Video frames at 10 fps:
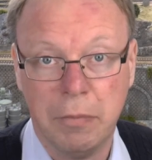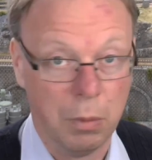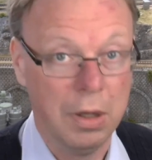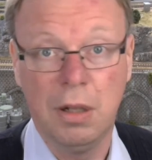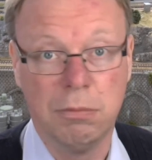
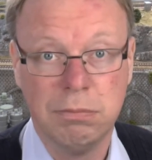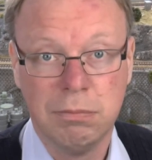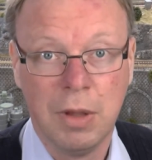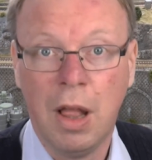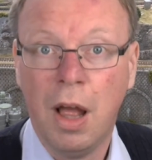Well,
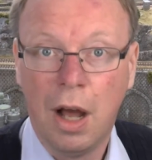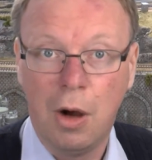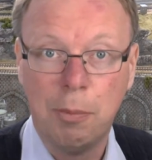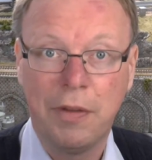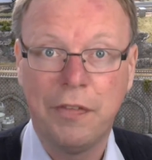
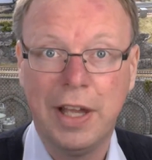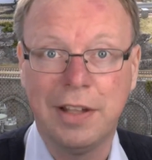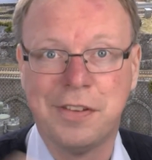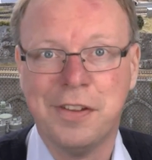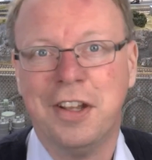how about
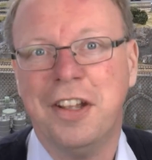that?